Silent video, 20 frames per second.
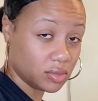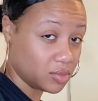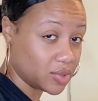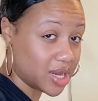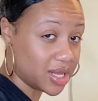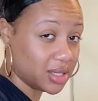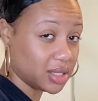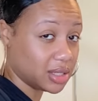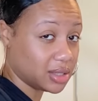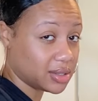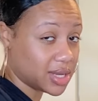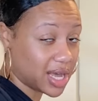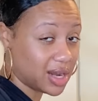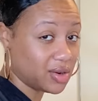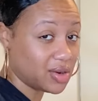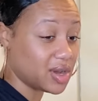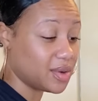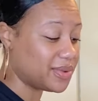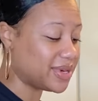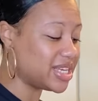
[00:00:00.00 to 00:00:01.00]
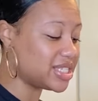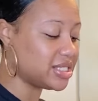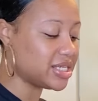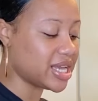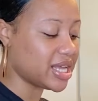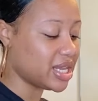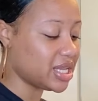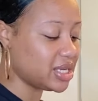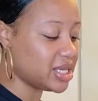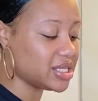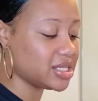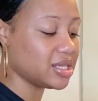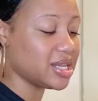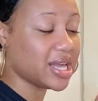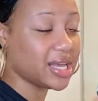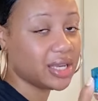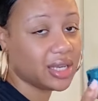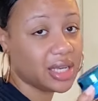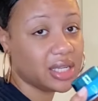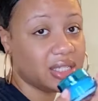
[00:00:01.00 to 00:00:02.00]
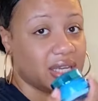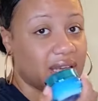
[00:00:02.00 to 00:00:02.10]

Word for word: I, look, I don't know, because Janet doesn't like it.